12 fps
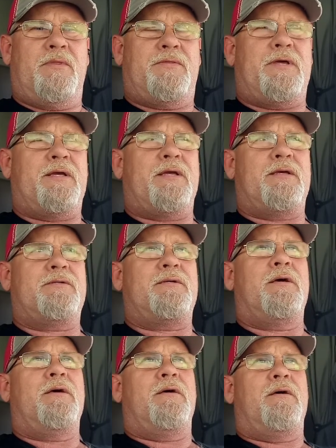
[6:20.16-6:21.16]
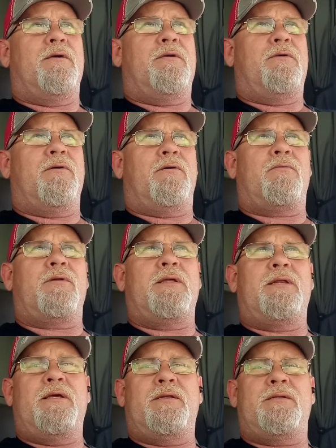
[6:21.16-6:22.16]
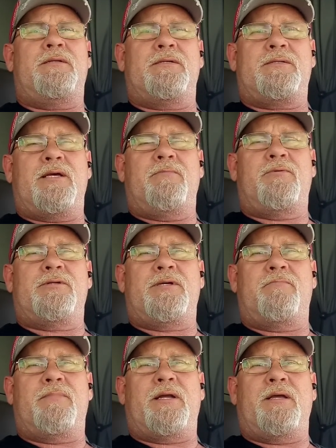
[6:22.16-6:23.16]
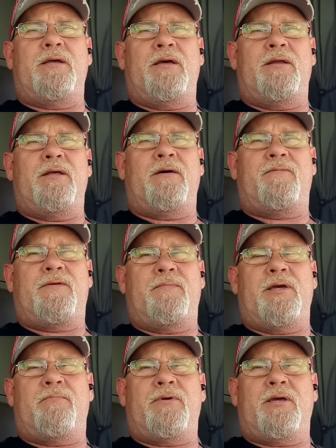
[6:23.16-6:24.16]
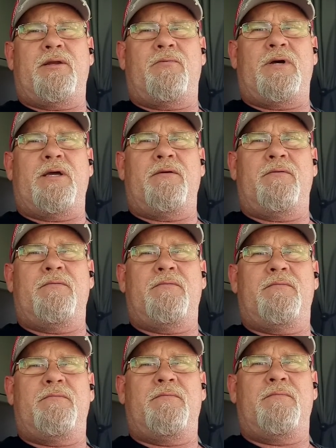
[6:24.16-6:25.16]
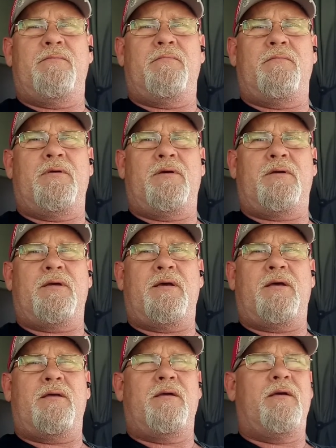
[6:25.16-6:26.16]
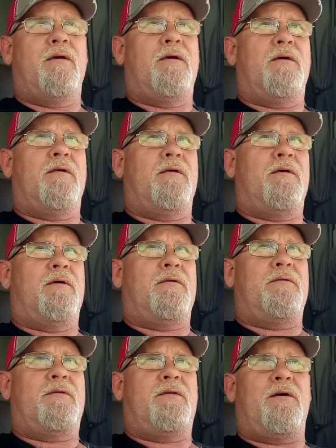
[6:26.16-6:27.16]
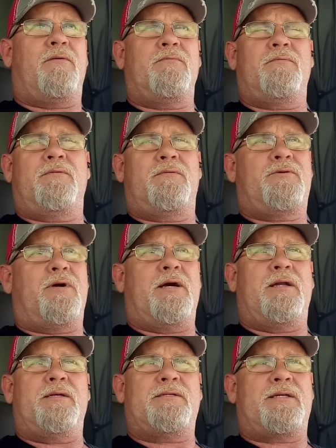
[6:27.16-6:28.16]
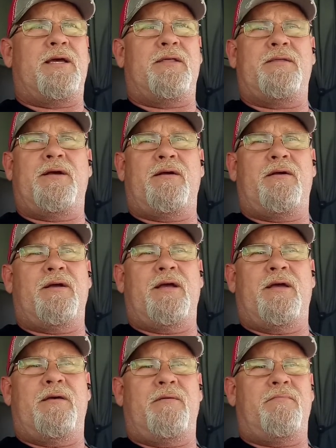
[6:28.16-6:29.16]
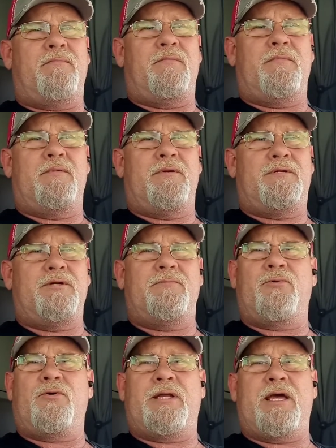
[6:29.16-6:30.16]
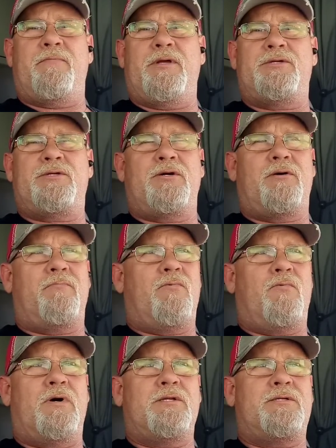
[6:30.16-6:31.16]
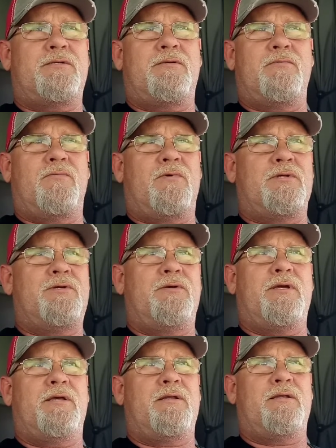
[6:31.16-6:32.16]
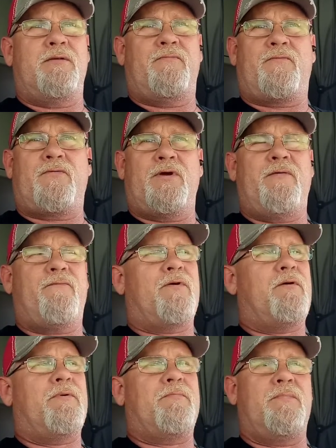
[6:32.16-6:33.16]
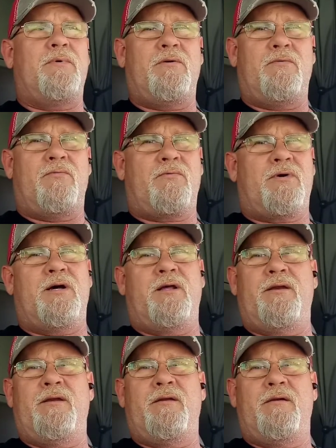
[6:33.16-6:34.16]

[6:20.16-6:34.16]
thing is, you only need to disable somebody enough to be able to get away, okay? Don't try to stand there and do more damage to them. Once you get free from them, run,